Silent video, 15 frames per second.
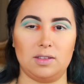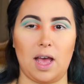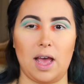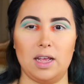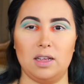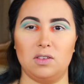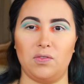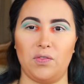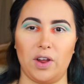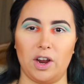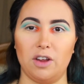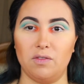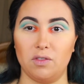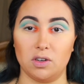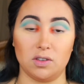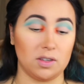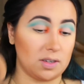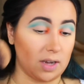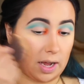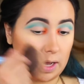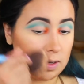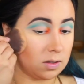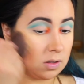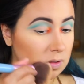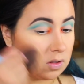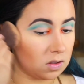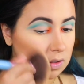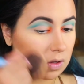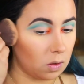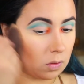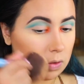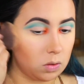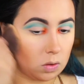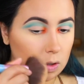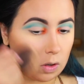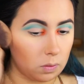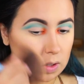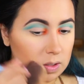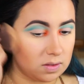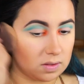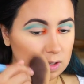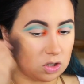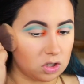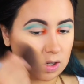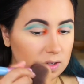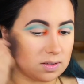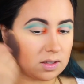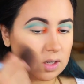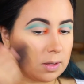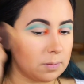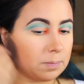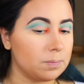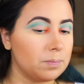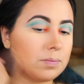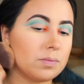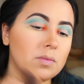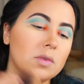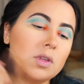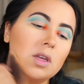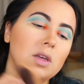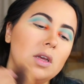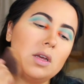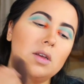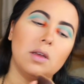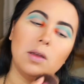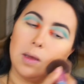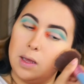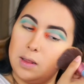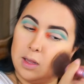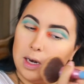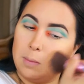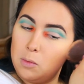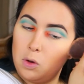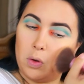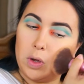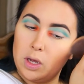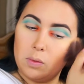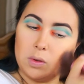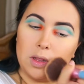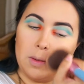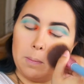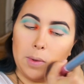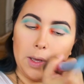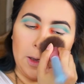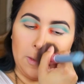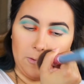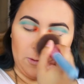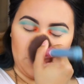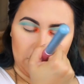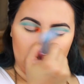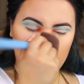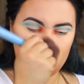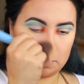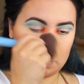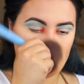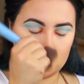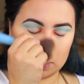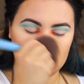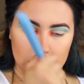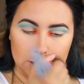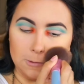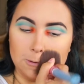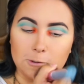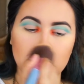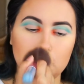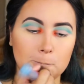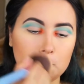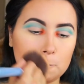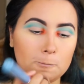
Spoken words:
that is very versatile. So you could always adjust it. And then I'm going in with a big fluffy brush and just